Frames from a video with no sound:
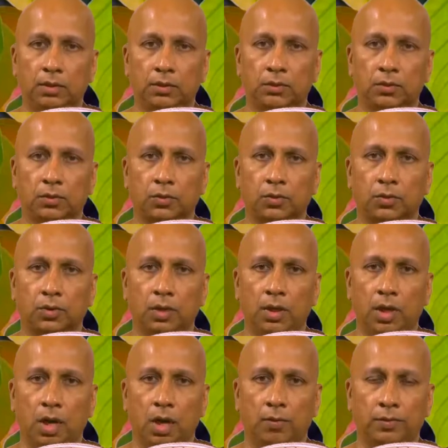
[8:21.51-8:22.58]
So
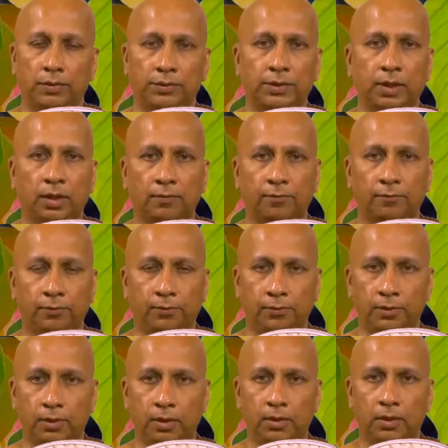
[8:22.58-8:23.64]
our
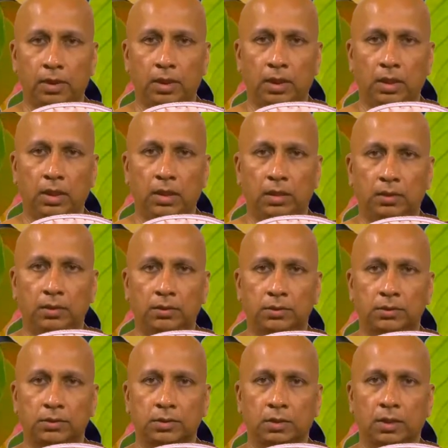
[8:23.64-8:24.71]
selfhood
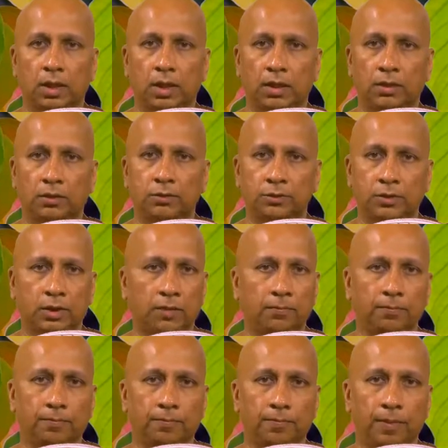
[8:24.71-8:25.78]
is like a
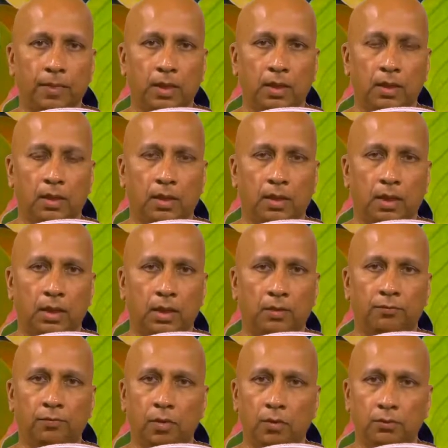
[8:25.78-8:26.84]
stream, like
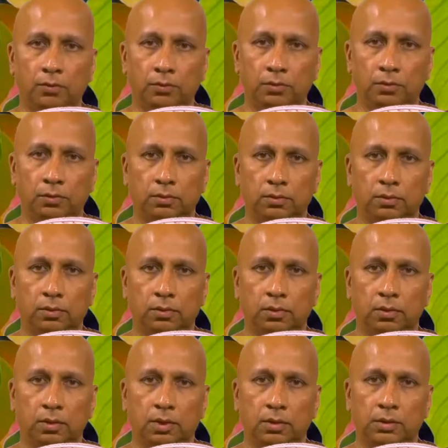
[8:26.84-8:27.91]
a flow,
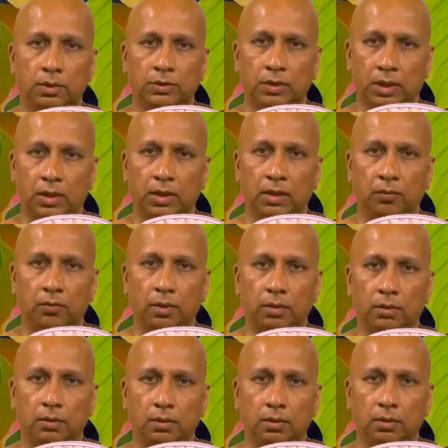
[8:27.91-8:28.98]
just like a
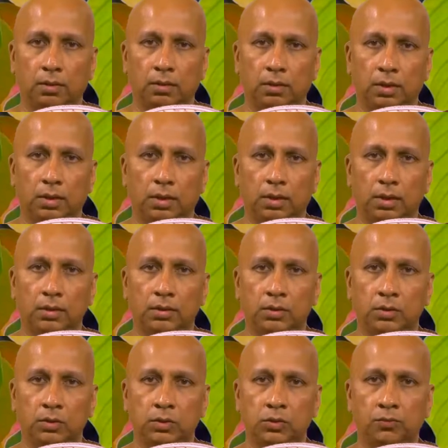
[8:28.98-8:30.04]
river. It
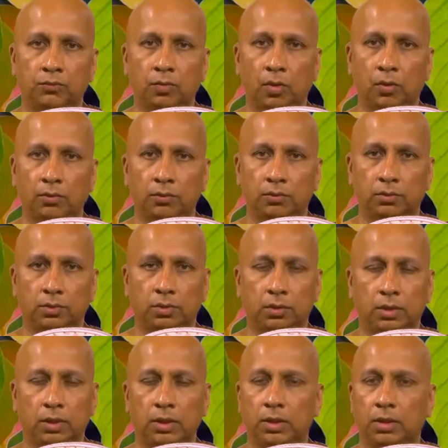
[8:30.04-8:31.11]
continues to flow.
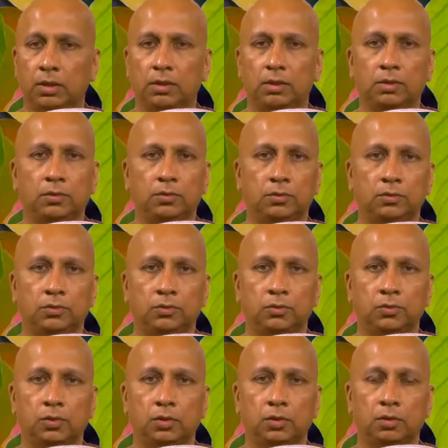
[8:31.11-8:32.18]
It continues
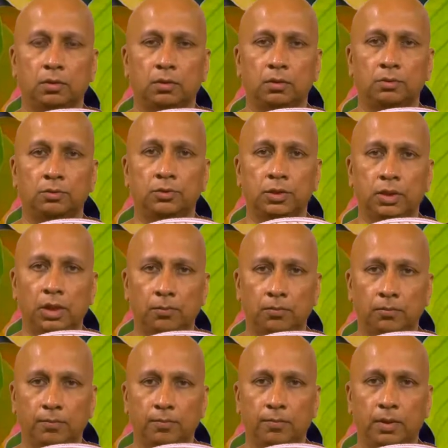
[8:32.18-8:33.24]
to stream.